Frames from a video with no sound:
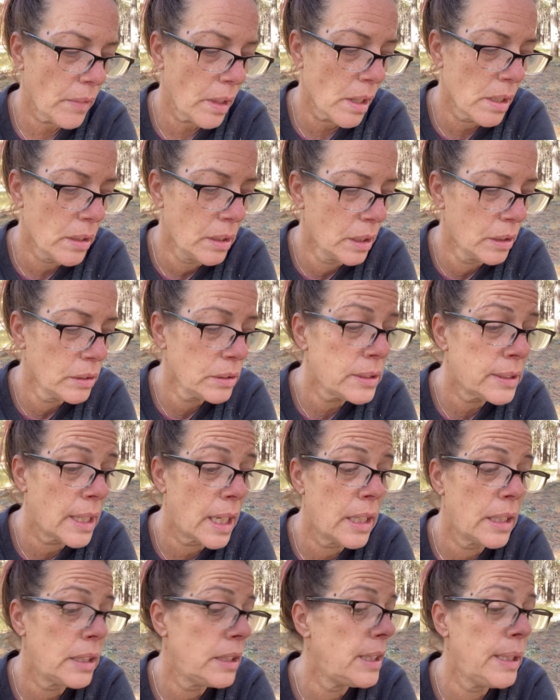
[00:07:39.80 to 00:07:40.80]
you know,
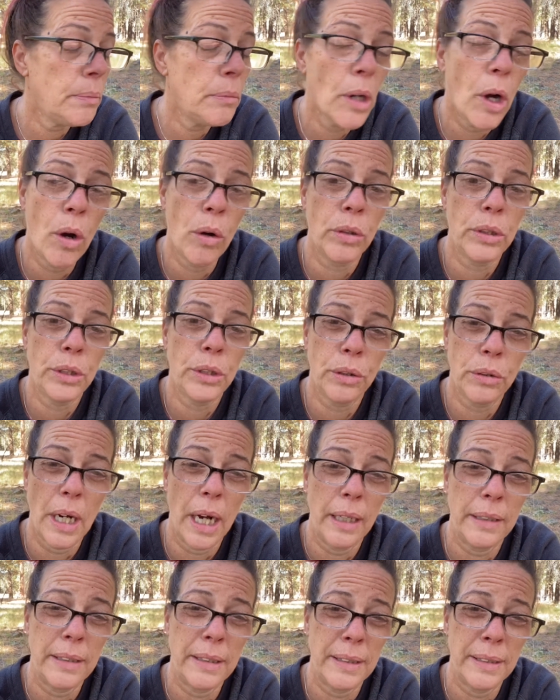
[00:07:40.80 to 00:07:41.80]
say, "Keep going, you
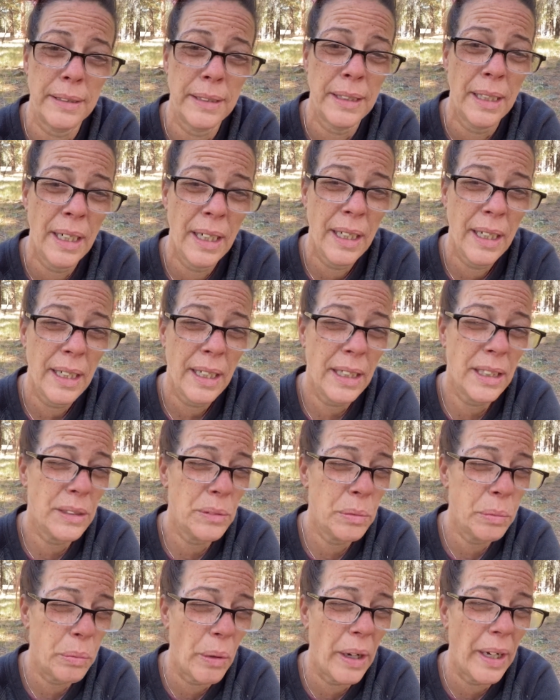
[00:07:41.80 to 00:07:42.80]
got this," is
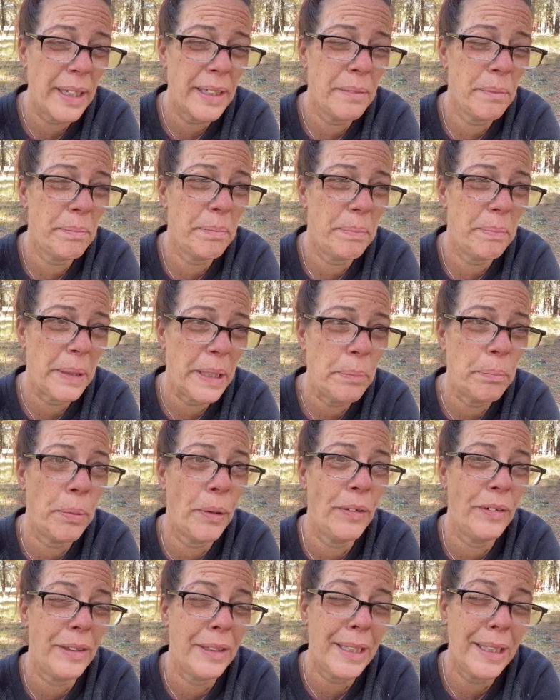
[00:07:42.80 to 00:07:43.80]
what
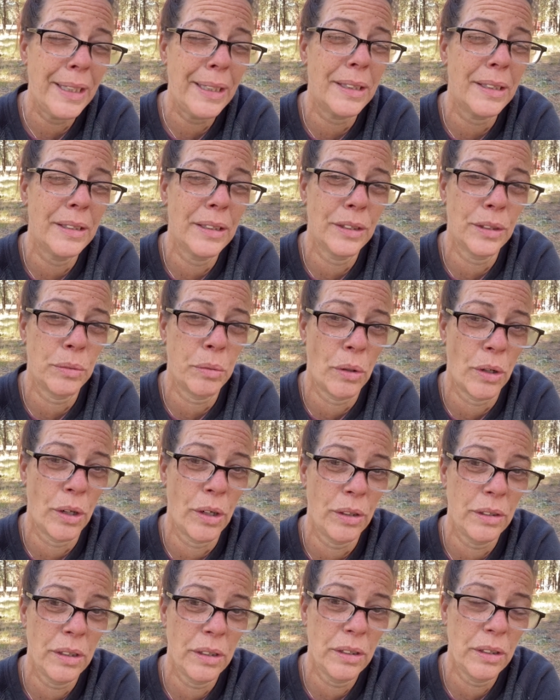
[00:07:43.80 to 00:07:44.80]
people need in this world.